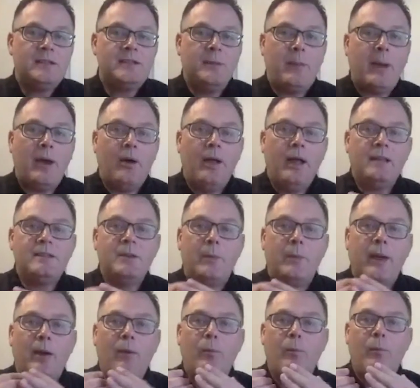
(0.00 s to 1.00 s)
It's
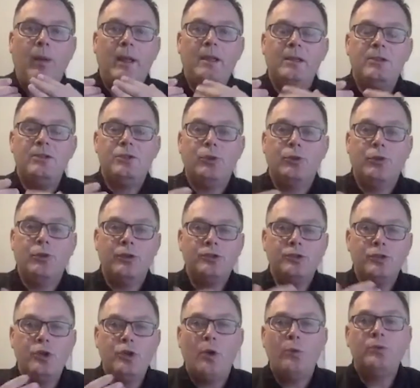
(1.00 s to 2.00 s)
about making sure that there's
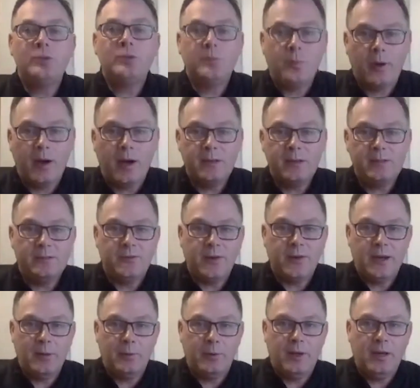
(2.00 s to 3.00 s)
no surprises for
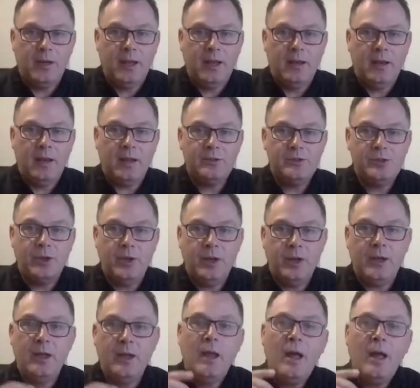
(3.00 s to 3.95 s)
anyone in that journey.